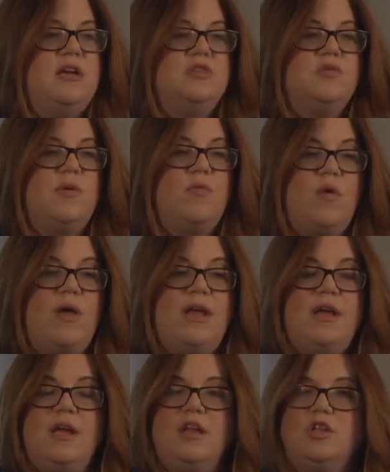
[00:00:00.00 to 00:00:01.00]
So we want
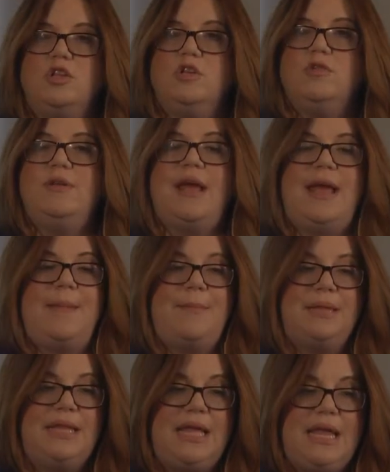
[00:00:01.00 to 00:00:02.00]
to include a
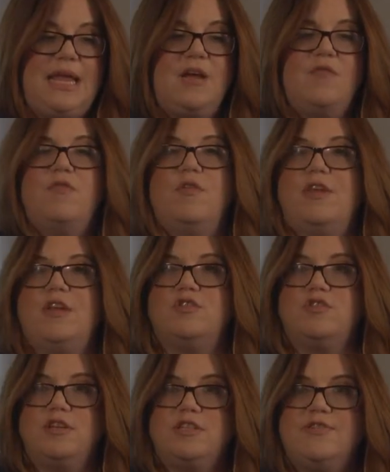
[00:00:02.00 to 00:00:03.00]
blank for the
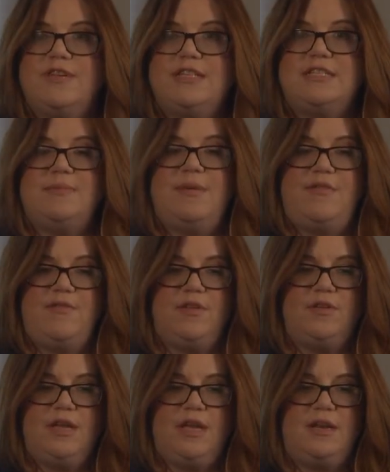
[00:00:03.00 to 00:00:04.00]
attorney's fees to be
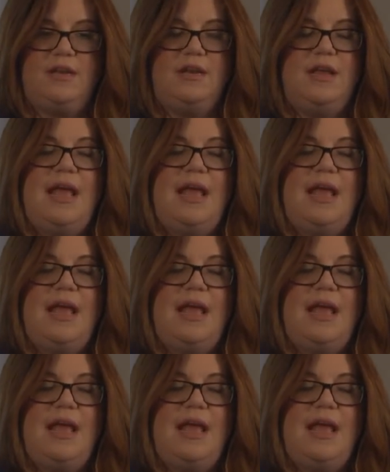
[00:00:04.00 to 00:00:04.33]
filled in